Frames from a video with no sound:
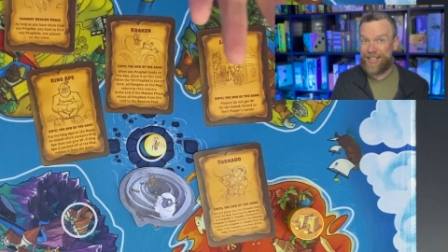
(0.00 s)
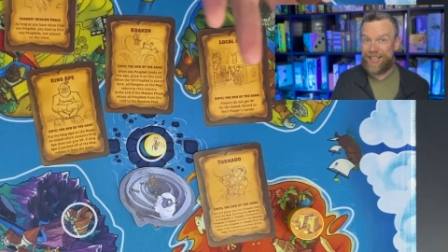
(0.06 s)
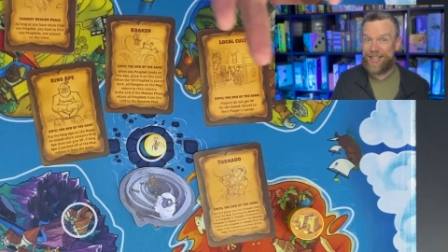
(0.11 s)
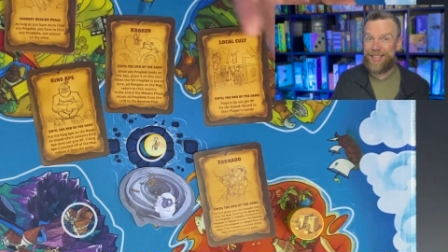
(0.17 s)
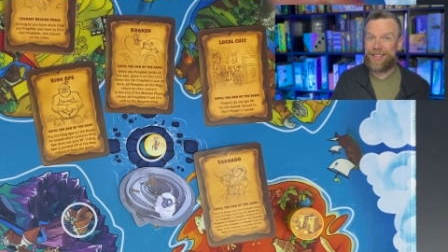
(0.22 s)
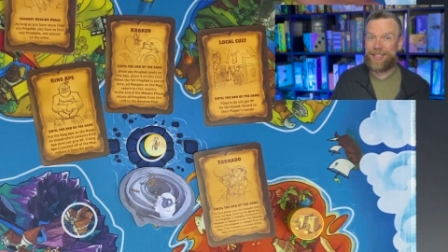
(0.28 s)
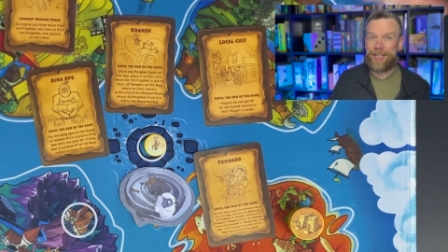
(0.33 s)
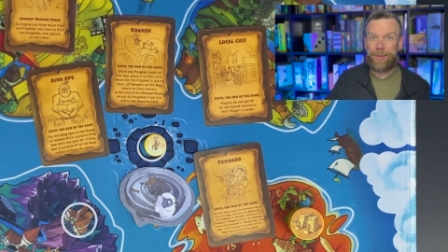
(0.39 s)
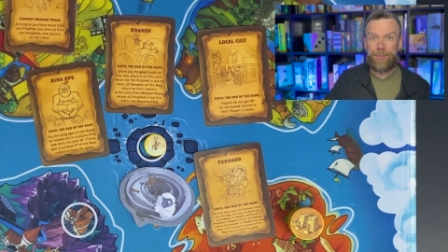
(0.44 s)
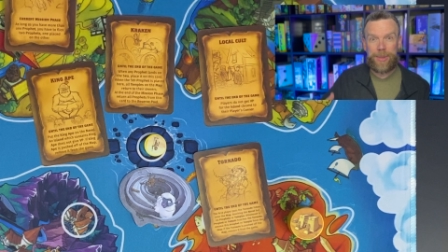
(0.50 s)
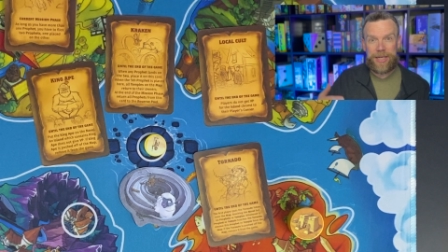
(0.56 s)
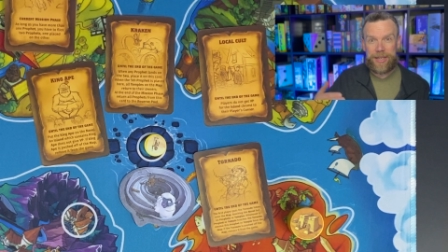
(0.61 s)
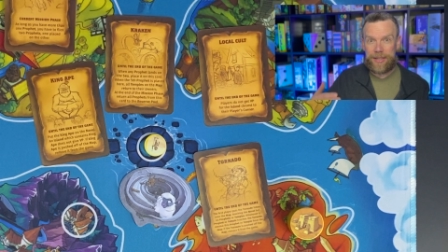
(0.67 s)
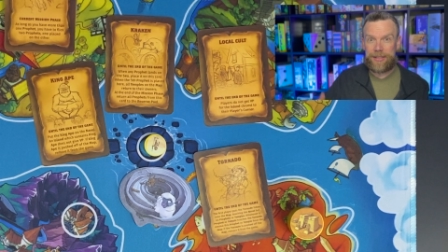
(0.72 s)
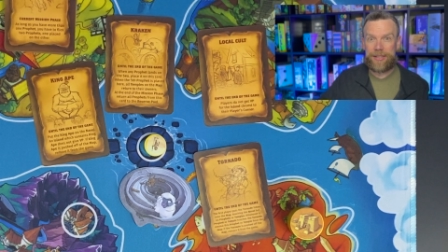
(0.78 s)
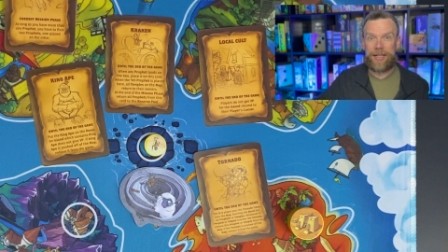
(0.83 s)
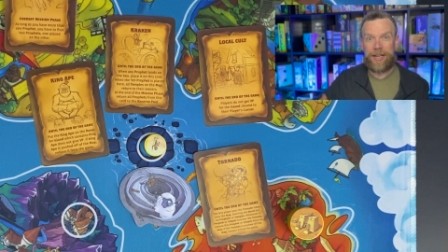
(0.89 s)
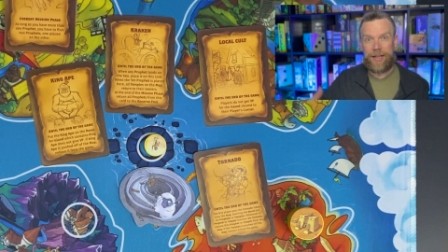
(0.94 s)
I think,
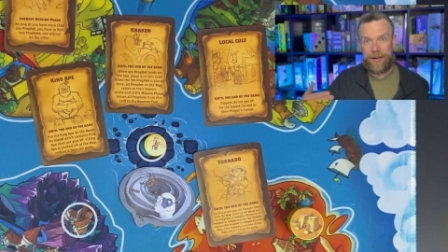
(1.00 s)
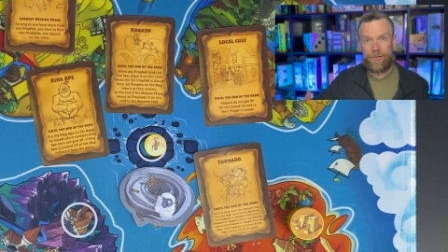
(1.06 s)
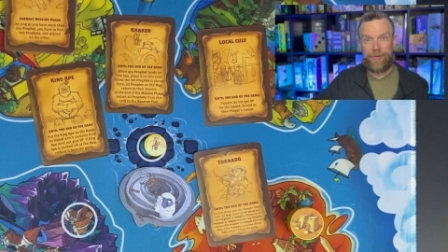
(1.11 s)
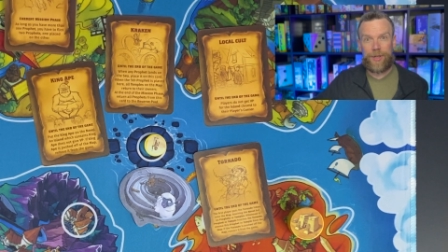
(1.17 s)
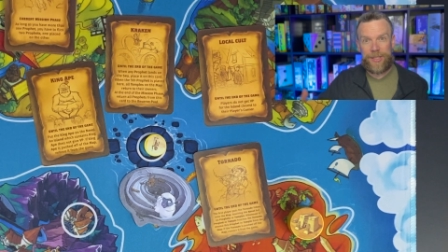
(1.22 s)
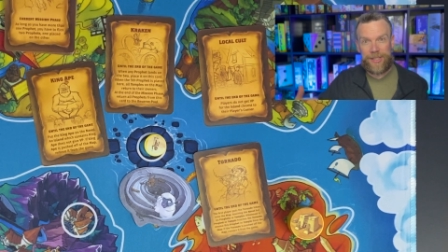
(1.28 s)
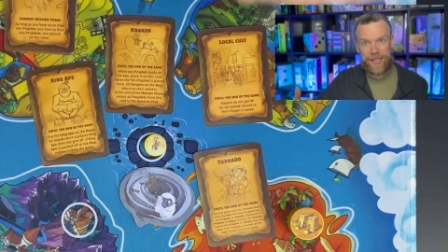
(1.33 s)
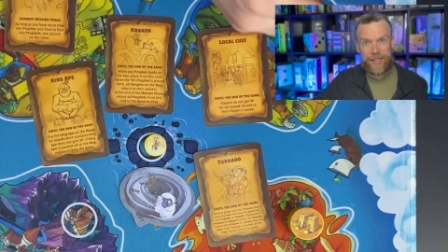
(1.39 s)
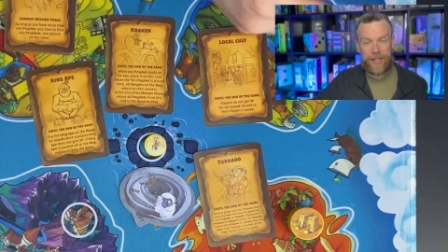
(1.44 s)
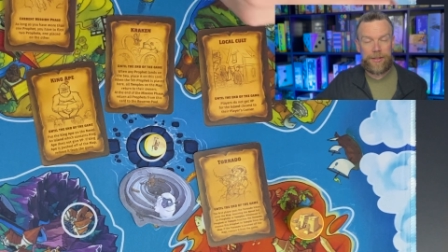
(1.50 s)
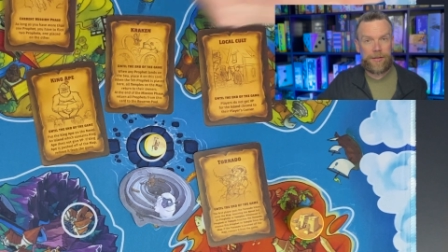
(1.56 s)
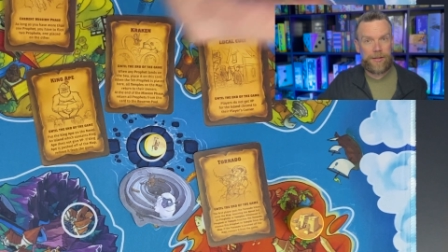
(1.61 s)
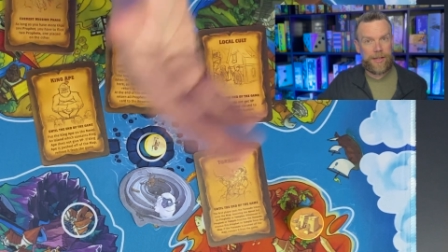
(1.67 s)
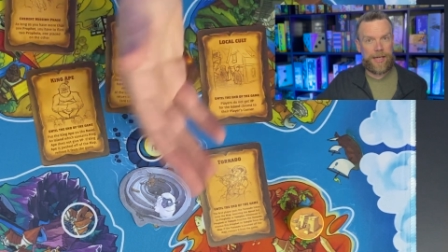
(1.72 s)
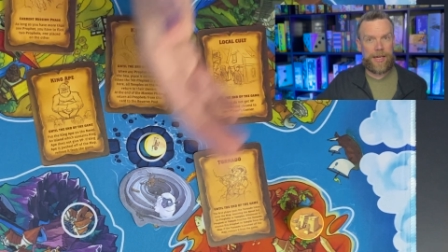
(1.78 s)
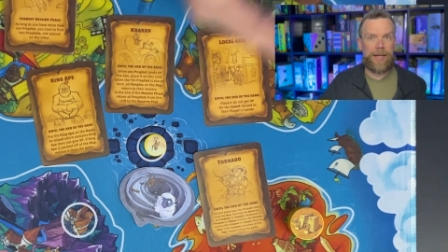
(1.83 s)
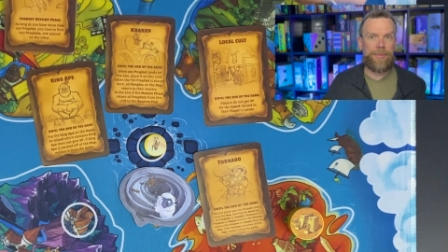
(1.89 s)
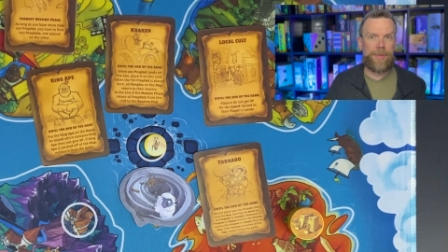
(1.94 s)
because every single
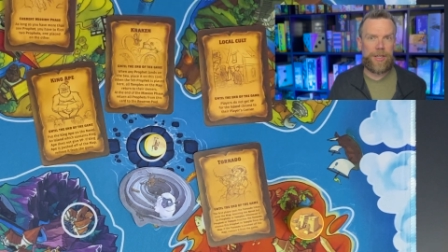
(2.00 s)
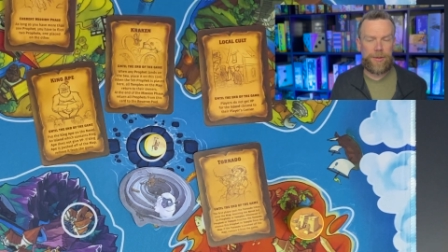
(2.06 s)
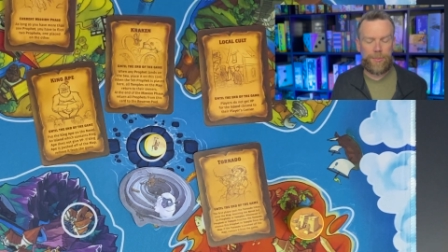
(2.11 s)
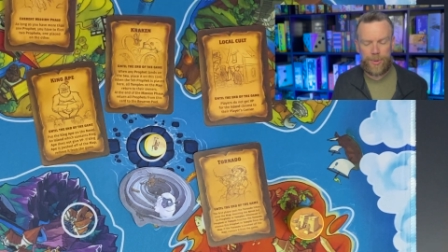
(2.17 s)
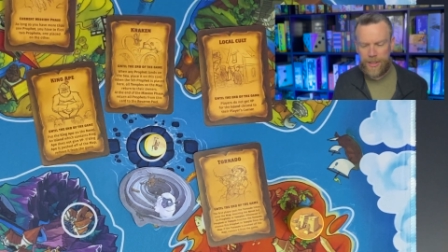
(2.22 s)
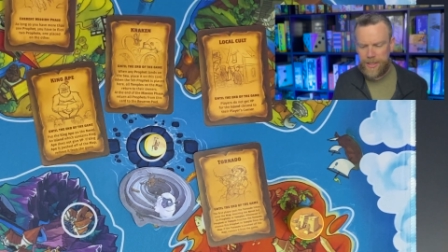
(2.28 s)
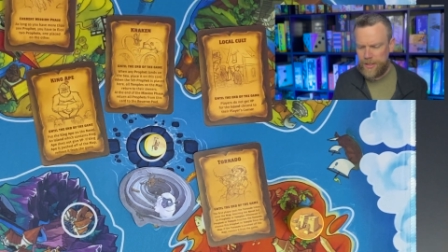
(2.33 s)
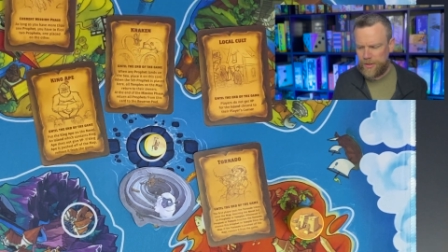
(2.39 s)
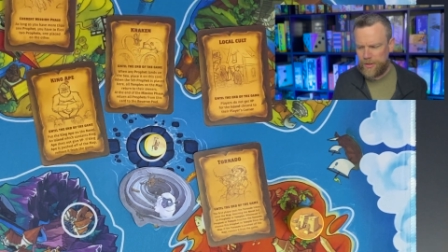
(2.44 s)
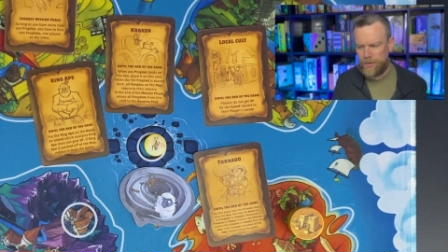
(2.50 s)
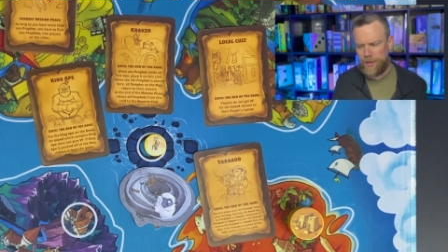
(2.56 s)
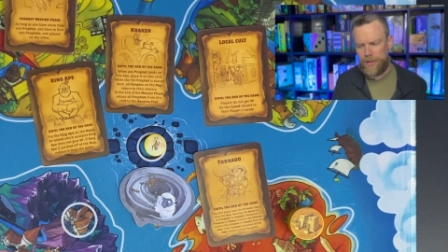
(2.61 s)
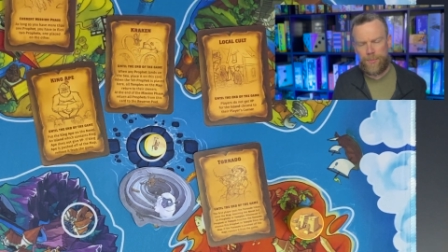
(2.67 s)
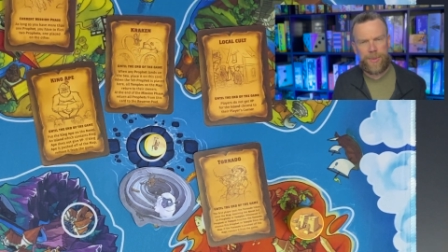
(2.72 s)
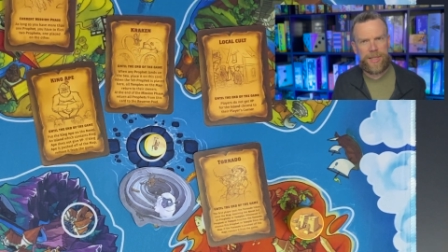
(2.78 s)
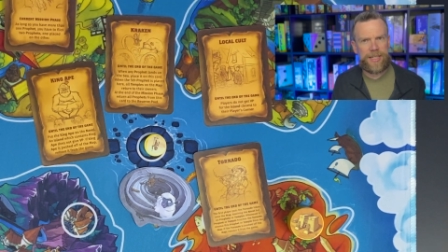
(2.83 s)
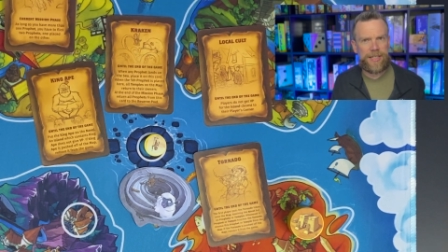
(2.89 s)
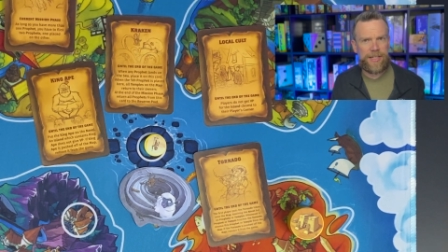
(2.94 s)
game that you play is going to
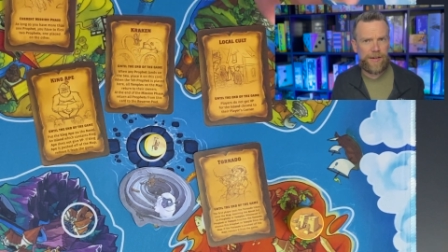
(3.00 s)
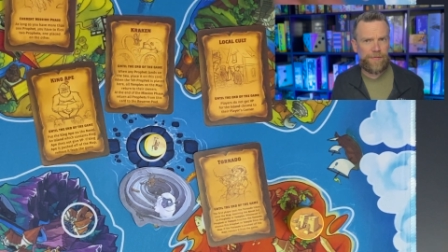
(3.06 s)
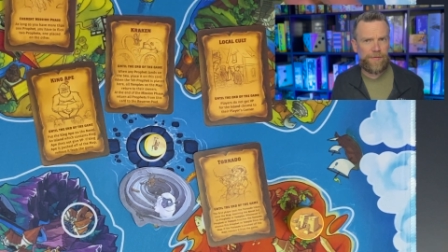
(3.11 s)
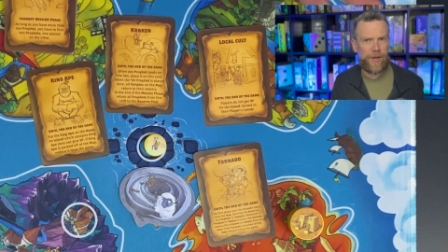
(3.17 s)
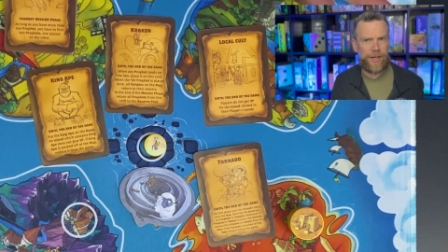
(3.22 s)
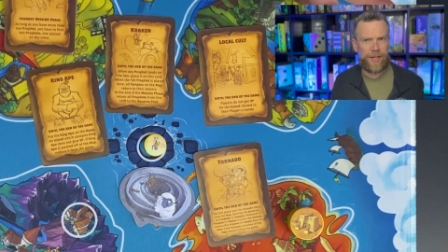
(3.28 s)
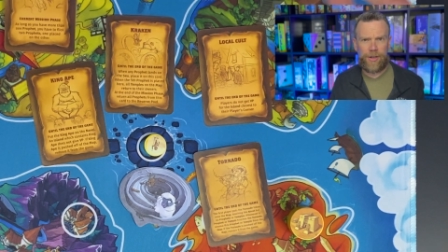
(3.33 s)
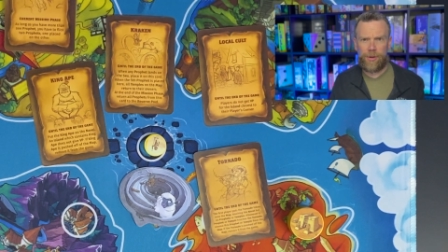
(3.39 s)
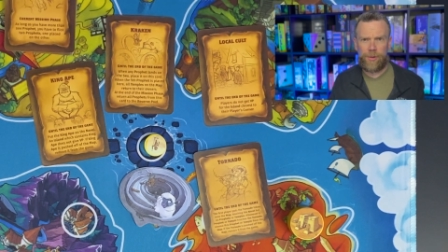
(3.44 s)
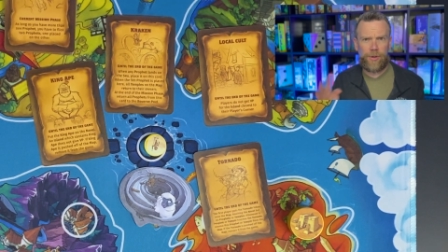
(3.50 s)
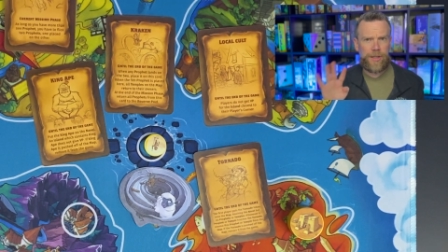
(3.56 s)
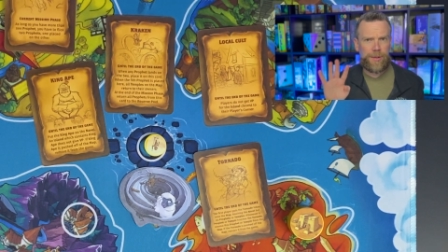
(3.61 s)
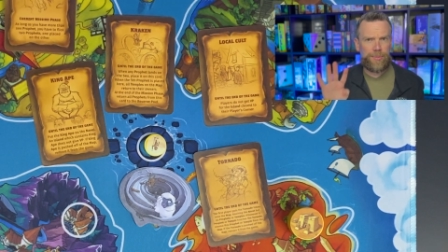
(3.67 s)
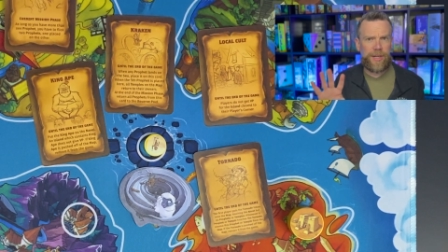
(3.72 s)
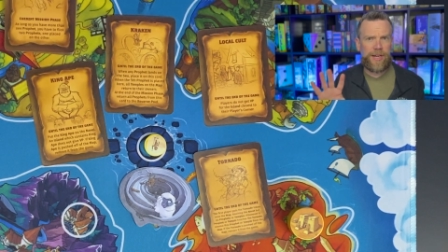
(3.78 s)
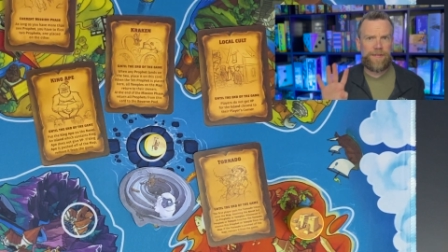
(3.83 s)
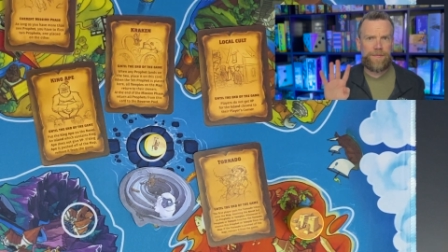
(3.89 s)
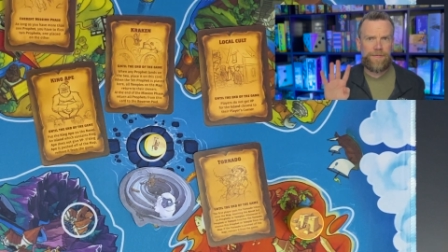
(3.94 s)
be different. You're only
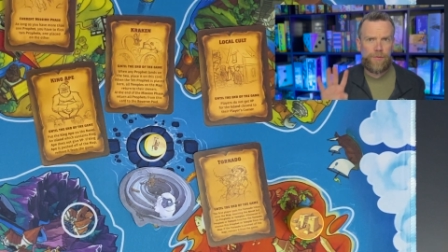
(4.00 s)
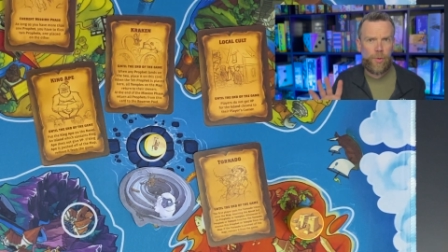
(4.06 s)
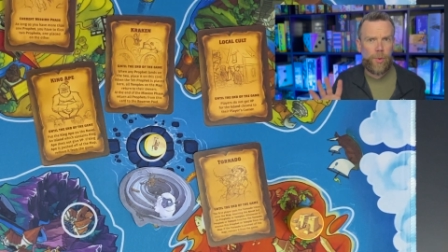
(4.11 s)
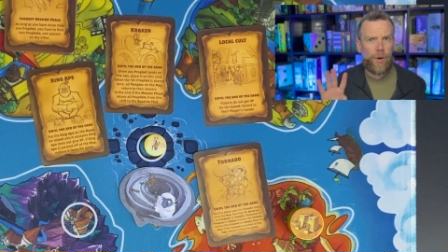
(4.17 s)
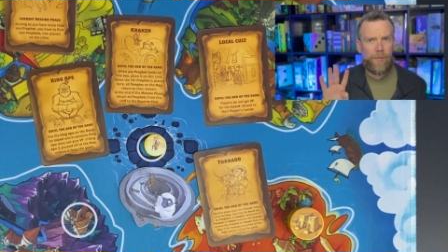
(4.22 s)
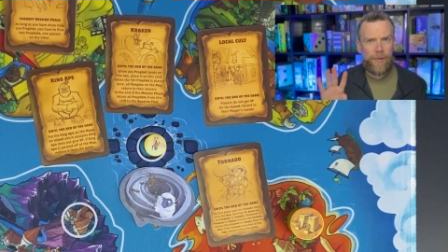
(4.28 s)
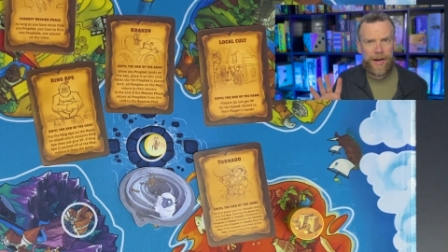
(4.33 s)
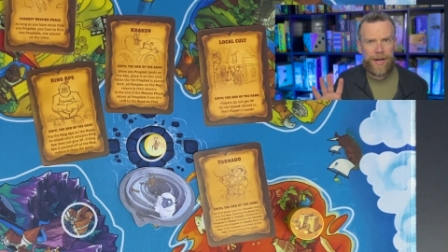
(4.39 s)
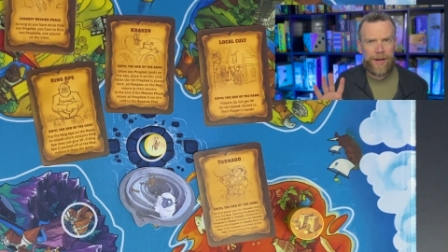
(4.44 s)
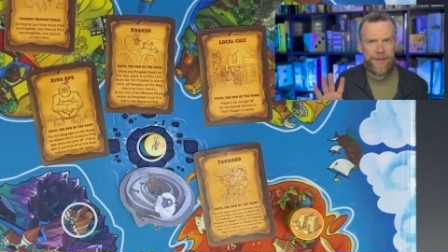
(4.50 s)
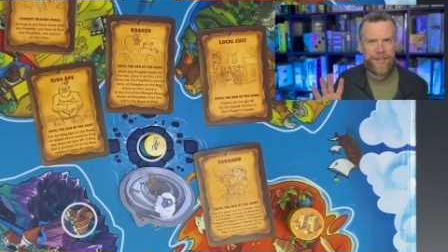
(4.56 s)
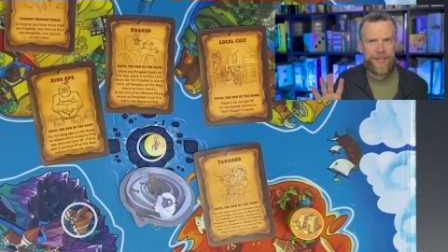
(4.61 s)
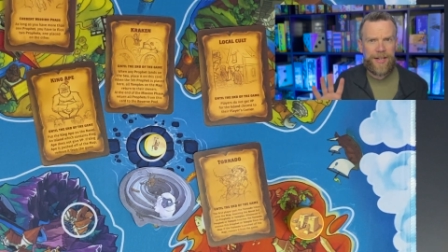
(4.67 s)
playing 4 rounds.